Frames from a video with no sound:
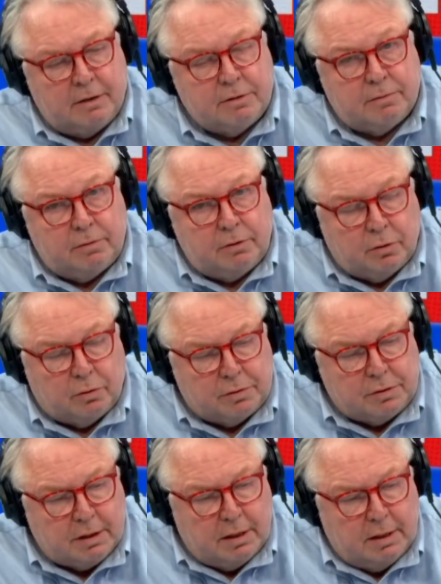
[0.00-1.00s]
in the House of
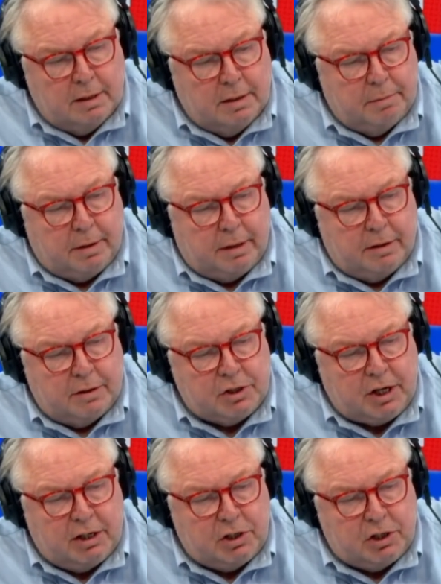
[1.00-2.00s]
Lords, Baroness
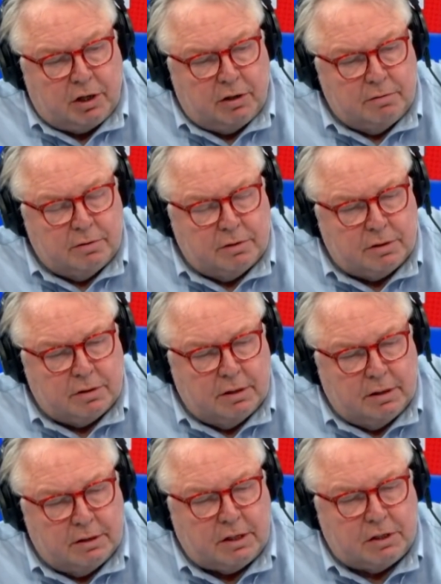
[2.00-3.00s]
Jenny Jones
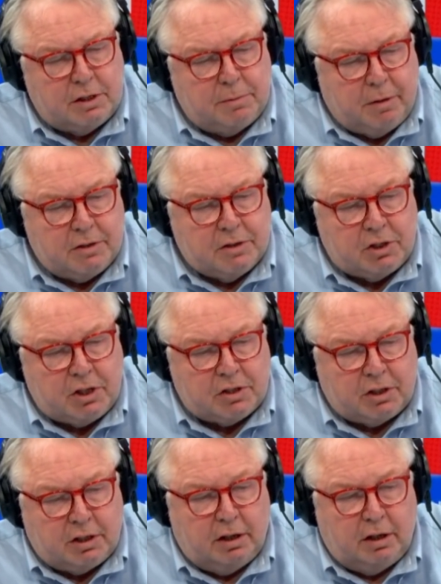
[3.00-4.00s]
says she might
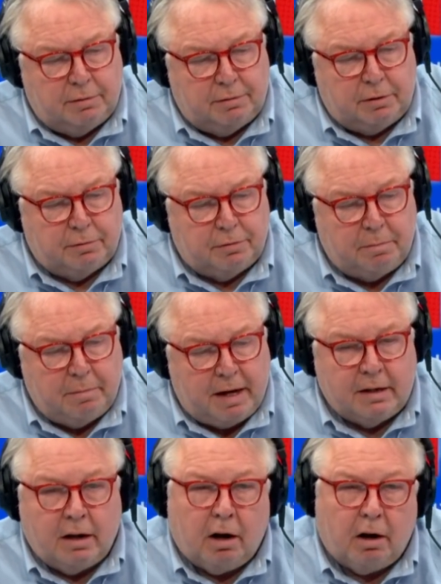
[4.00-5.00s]
suggest a curfew for men